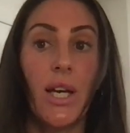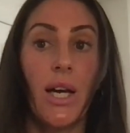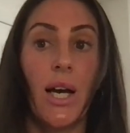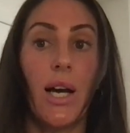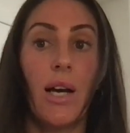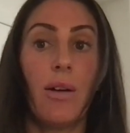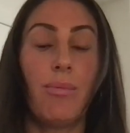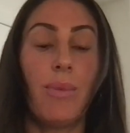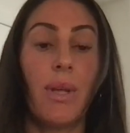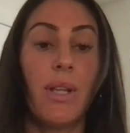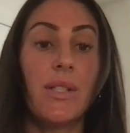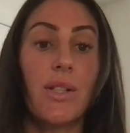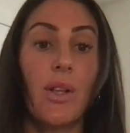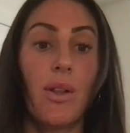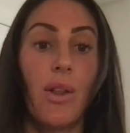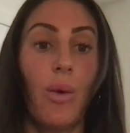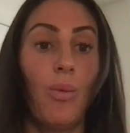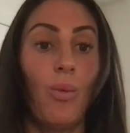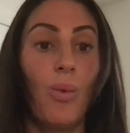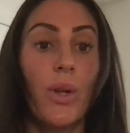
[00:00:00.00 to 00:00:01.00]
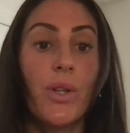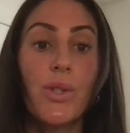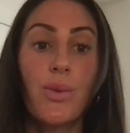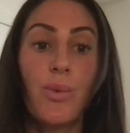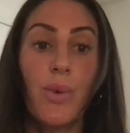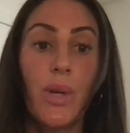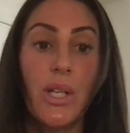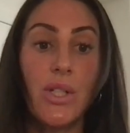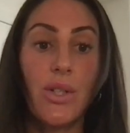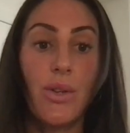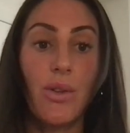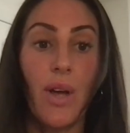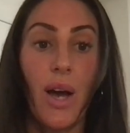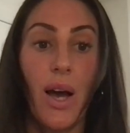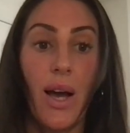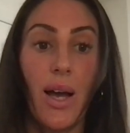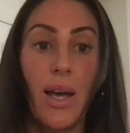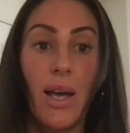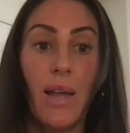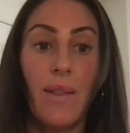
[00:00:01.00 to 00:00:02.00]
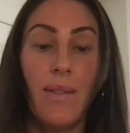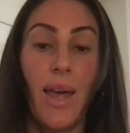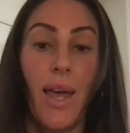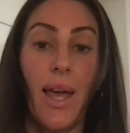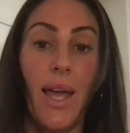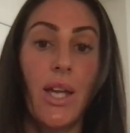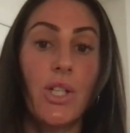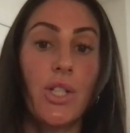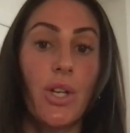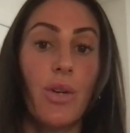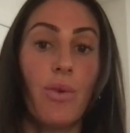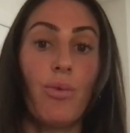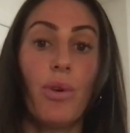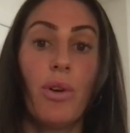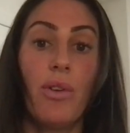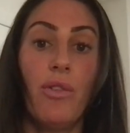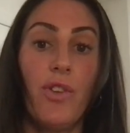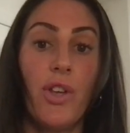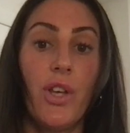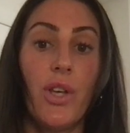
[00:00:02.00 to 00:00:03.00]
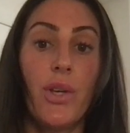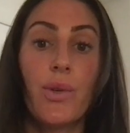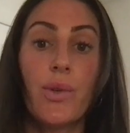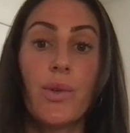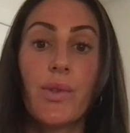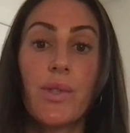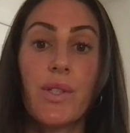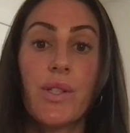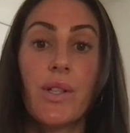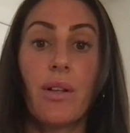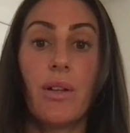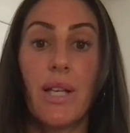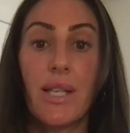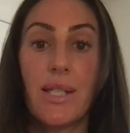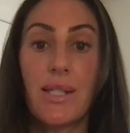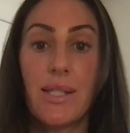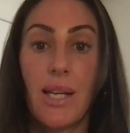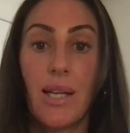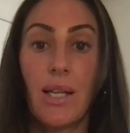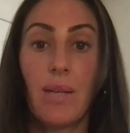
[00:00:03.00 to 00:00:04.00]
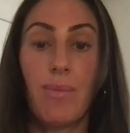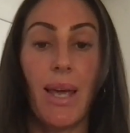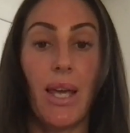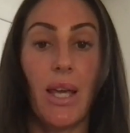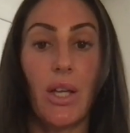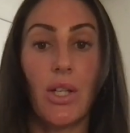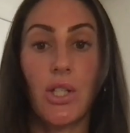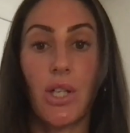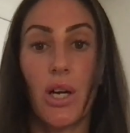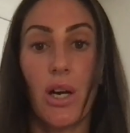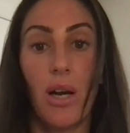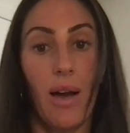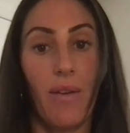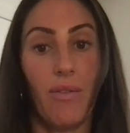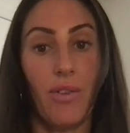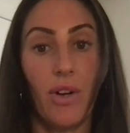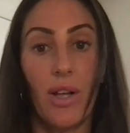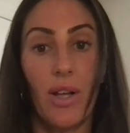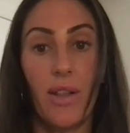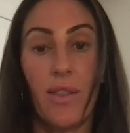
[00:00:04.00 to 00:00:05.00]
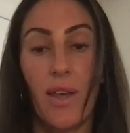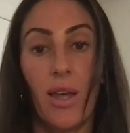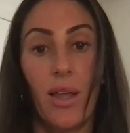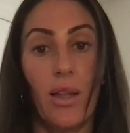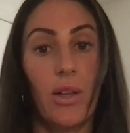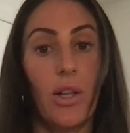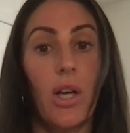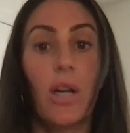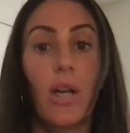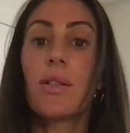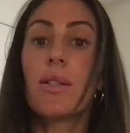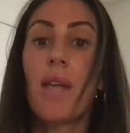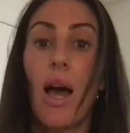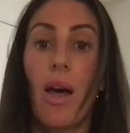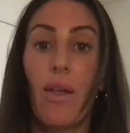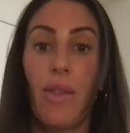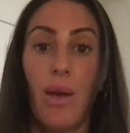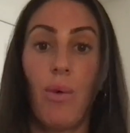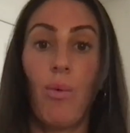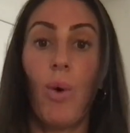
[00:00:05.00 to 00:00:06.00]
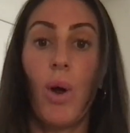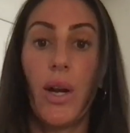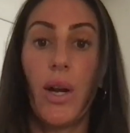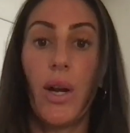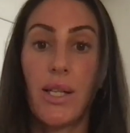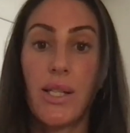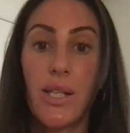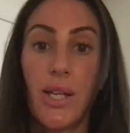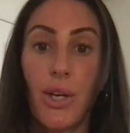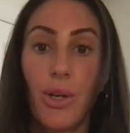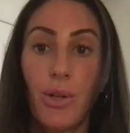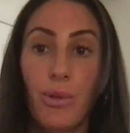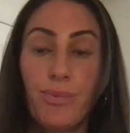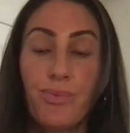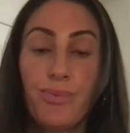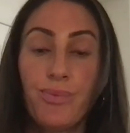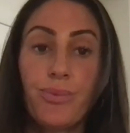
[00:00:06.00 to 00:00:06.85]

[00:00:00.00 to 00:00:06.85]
And so then once we do that and the agent reviews the listing, making sure everything looks how they want it to,